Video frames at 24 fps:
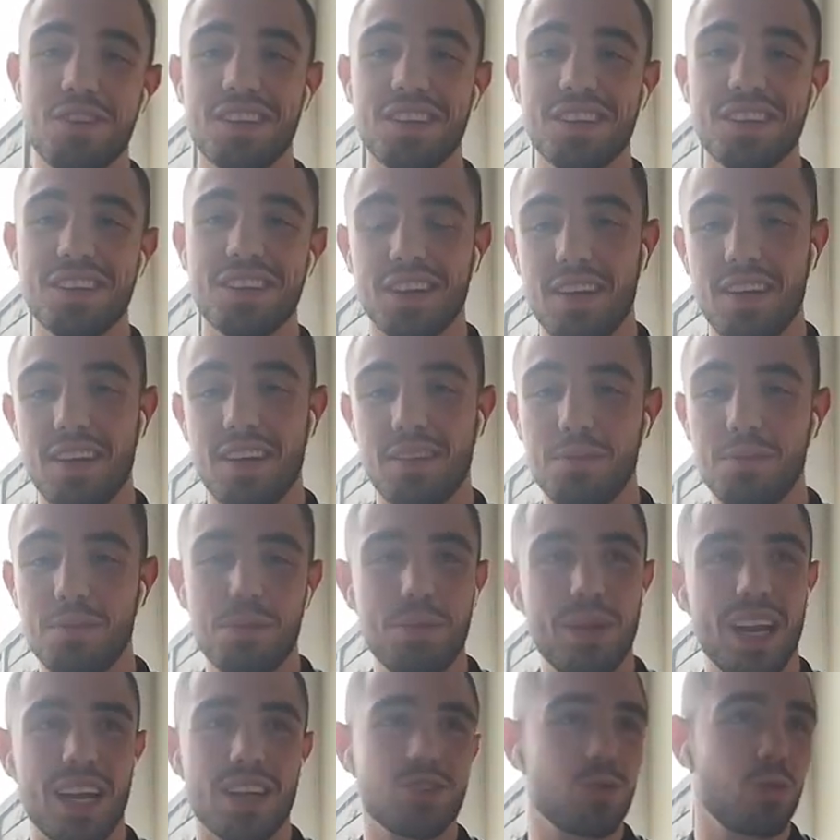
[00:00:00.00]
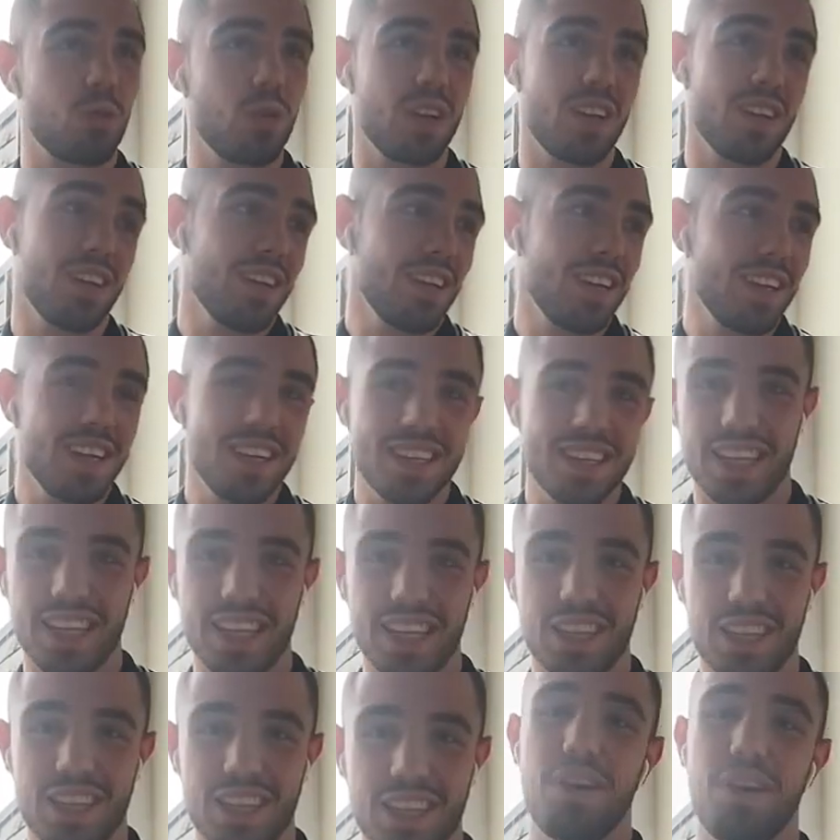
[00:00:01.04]
Maybe last sort of
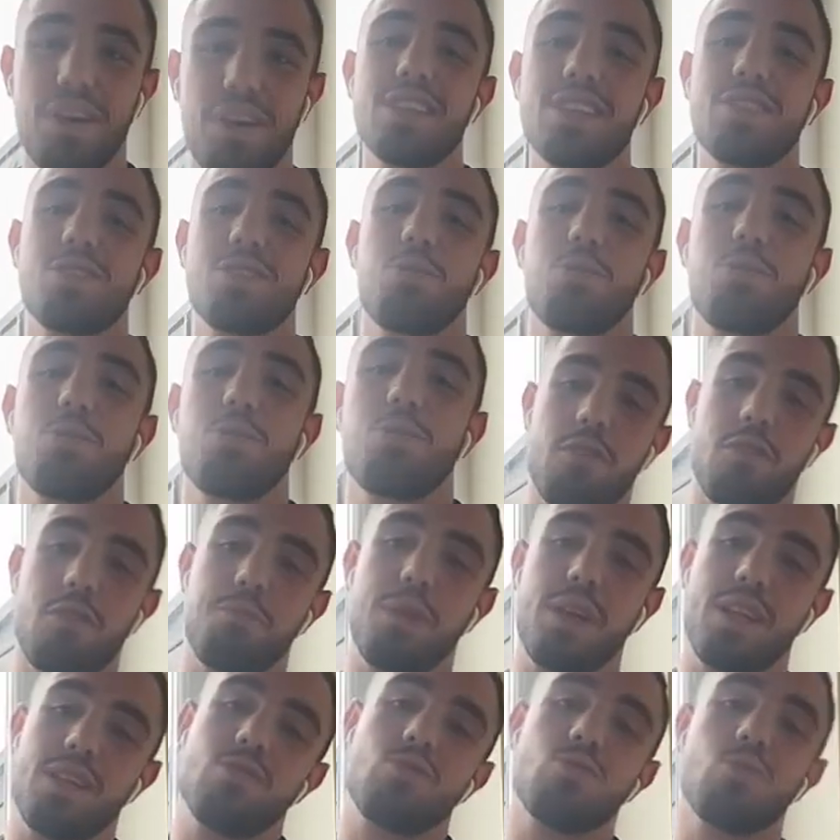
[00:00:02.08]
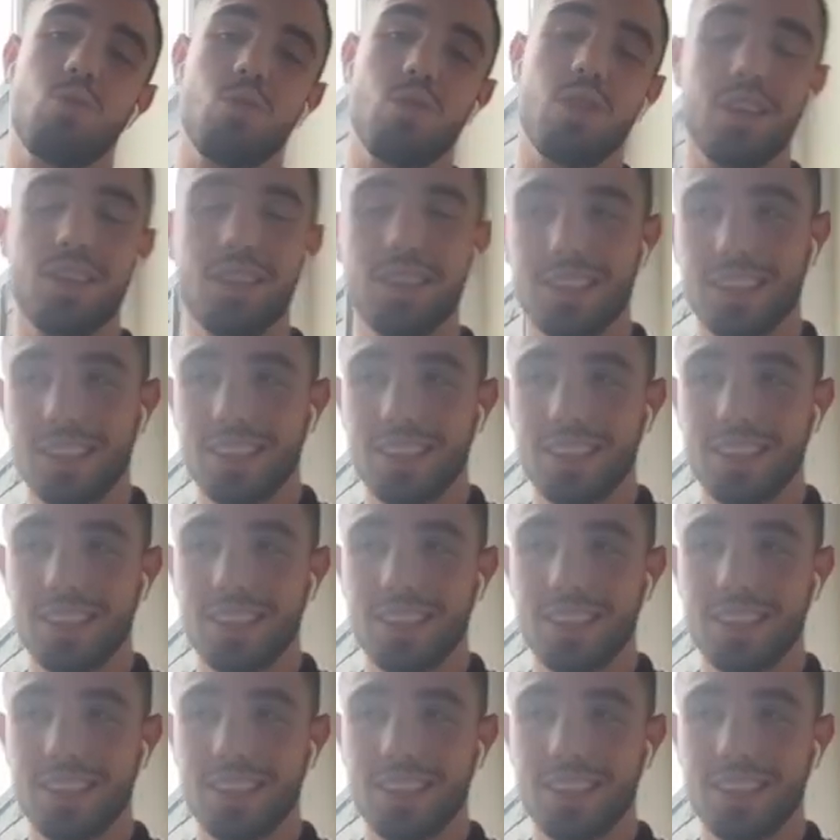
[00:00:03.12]
6 fights or whatnot have been sort